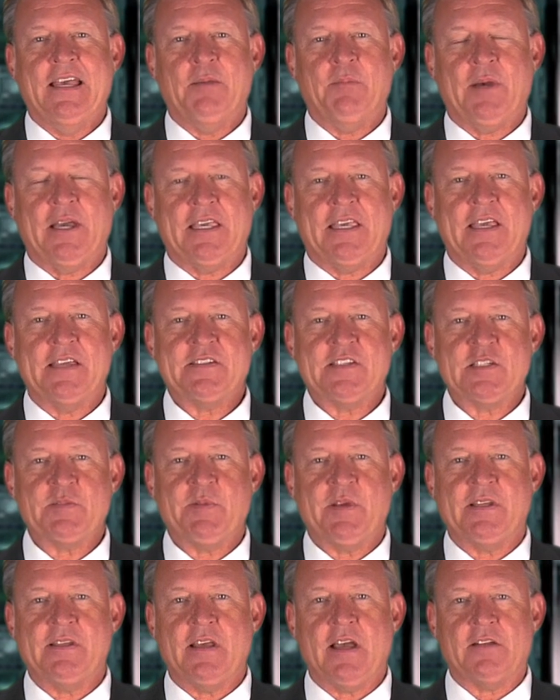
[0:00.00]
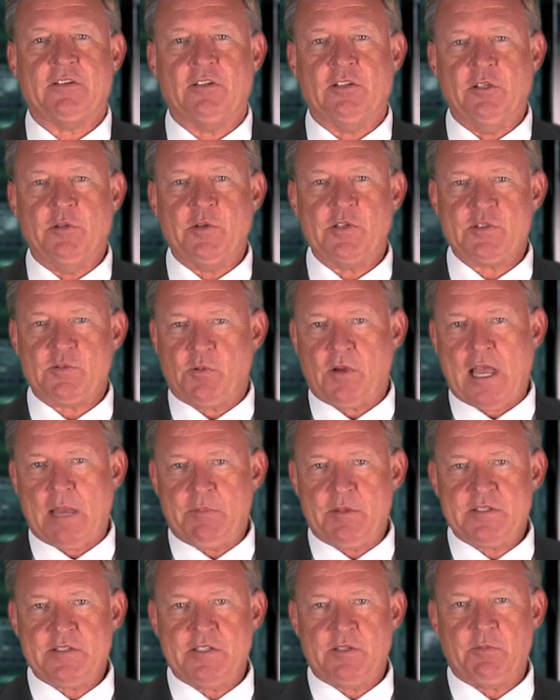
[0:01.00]
My guest has been Dr. Lewis
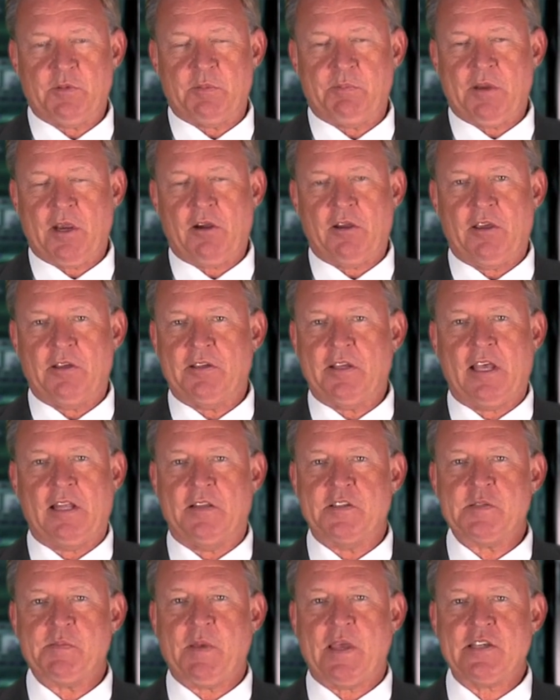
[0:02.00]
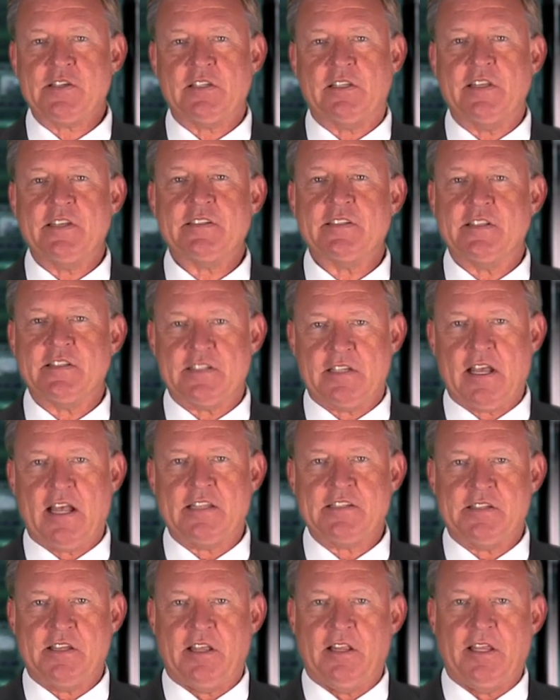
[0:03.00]
Robinson with Periodontal Specialists in
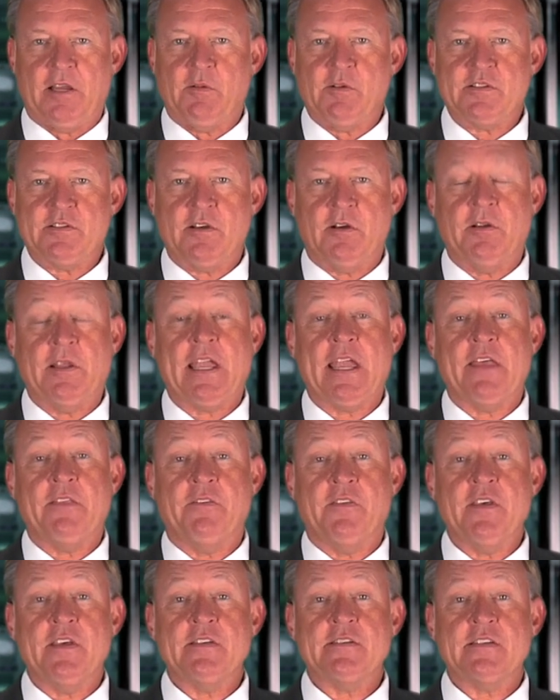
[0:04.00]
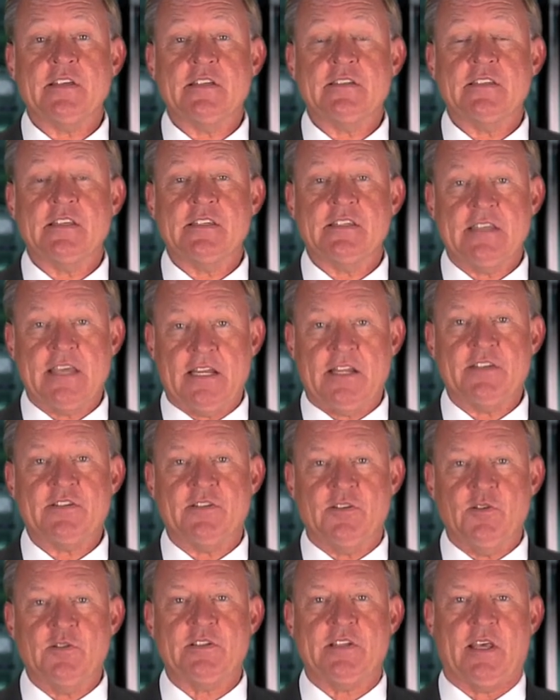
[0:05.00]
Scottsdale, Arizona, and this is the Dentist
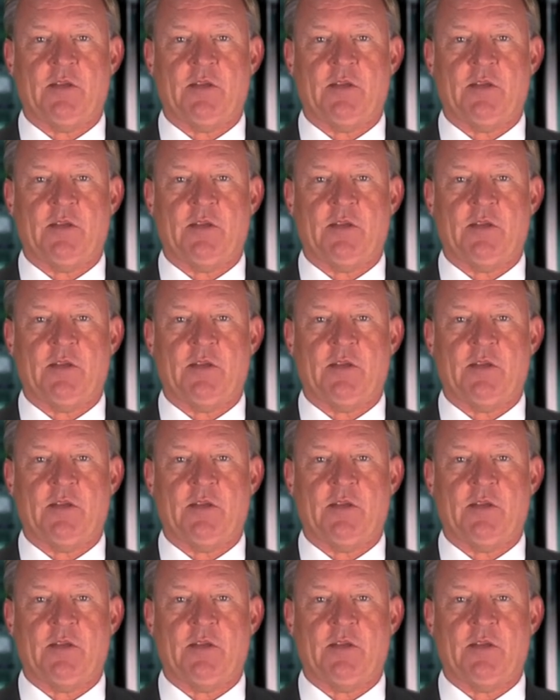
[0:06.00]
News